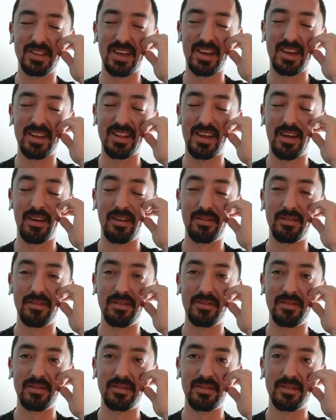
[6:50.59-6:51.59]
saying that
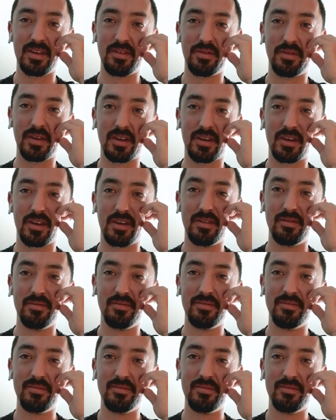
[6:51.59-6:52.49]
if he could.